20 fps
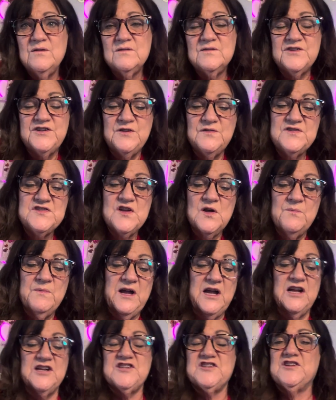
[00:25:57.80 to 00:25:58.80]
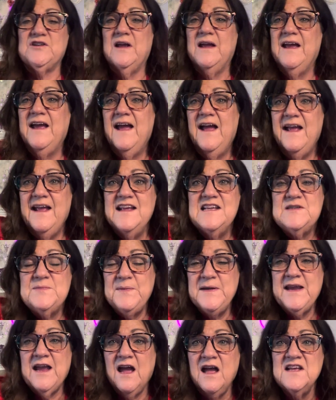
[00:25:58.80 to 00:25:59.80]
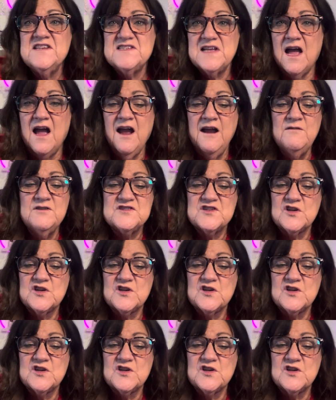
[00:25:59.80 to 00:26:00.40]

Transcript: do so much. It's because I was